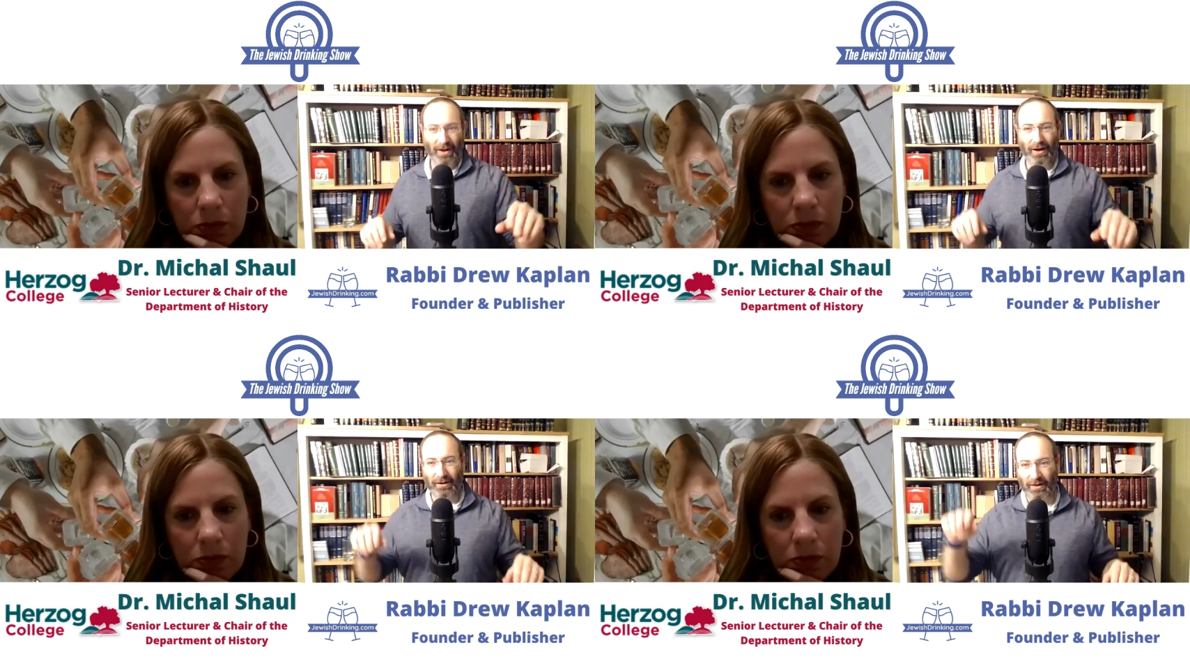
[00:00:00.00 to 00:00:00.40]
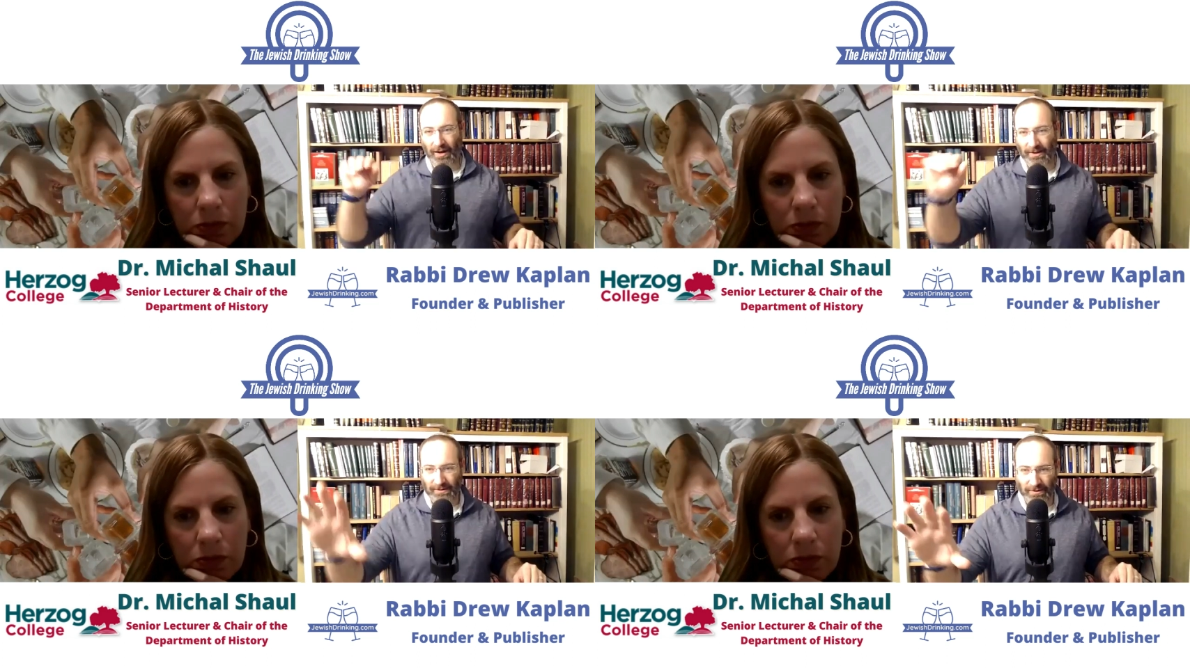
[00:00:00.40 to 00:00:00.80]

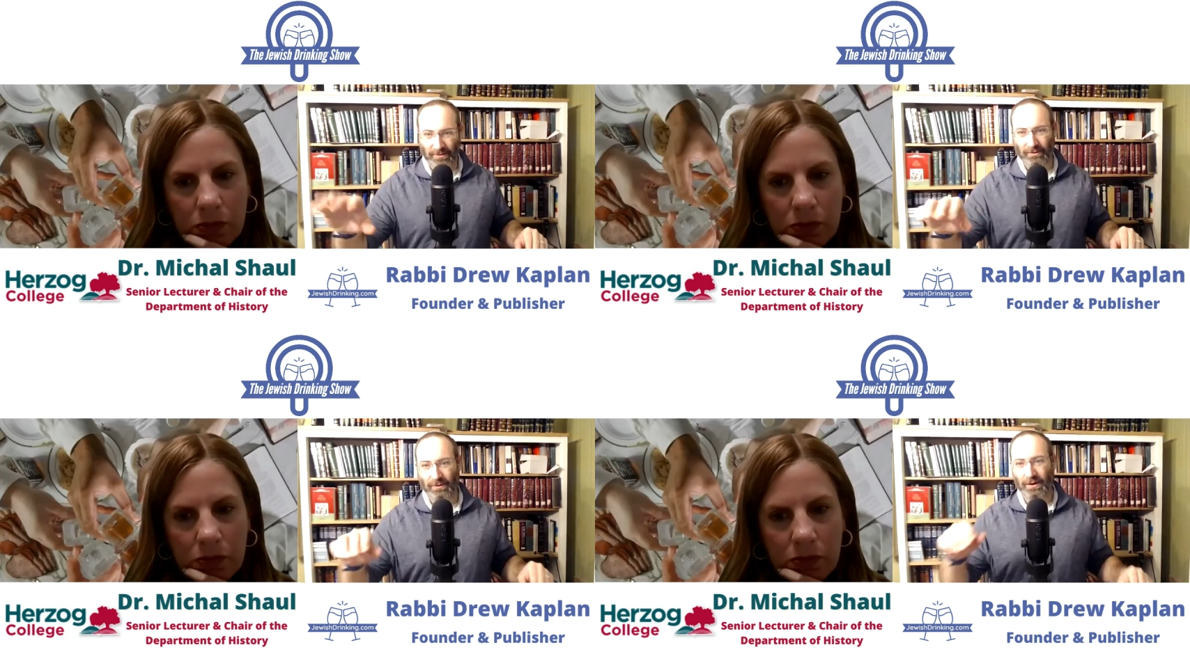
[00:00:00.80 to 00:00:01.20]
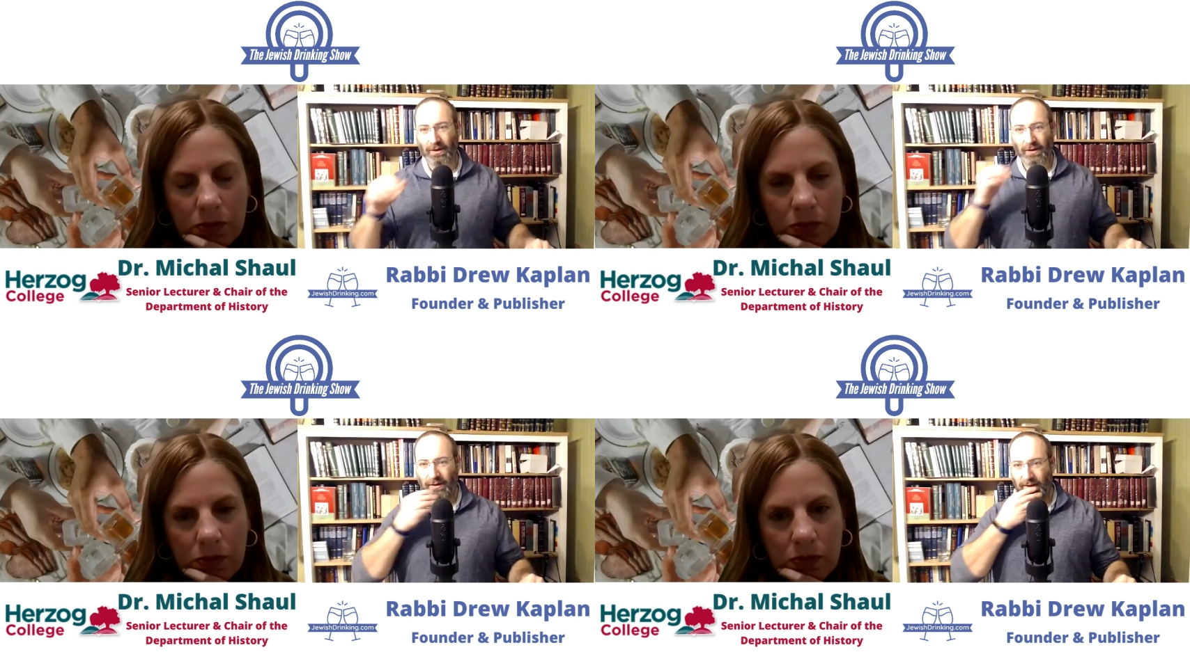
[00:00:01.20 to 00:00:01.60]
Speaker 1: Holocaust to
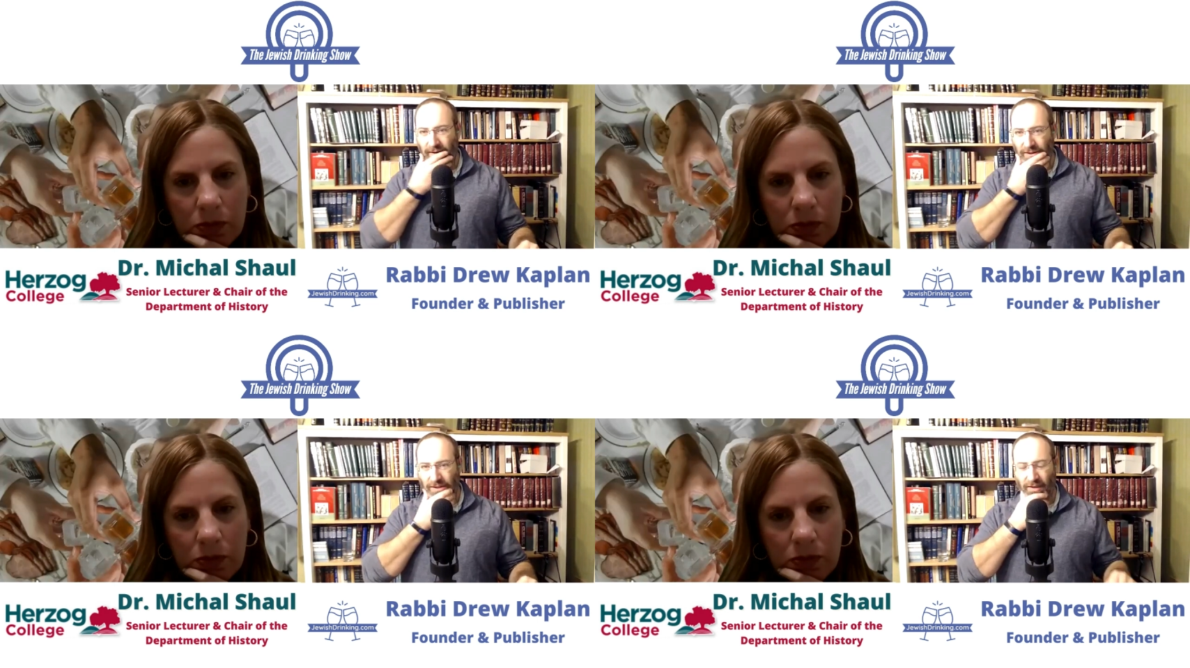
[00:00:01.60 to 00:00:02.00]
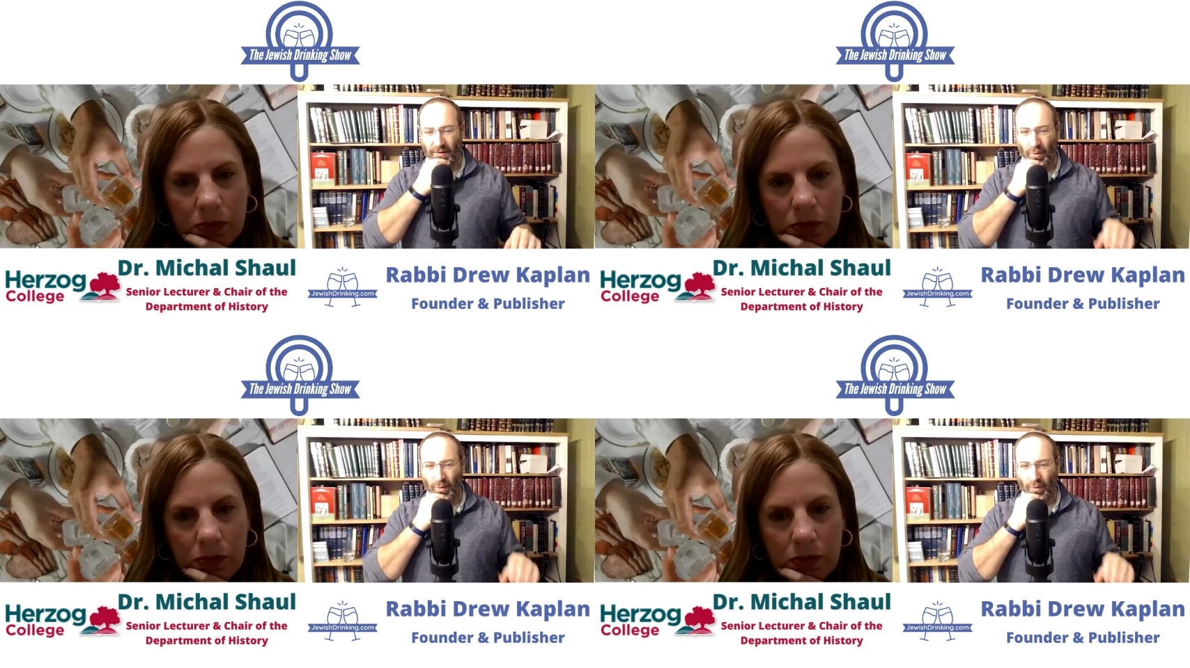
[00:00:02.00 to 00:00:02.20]
Kiddush.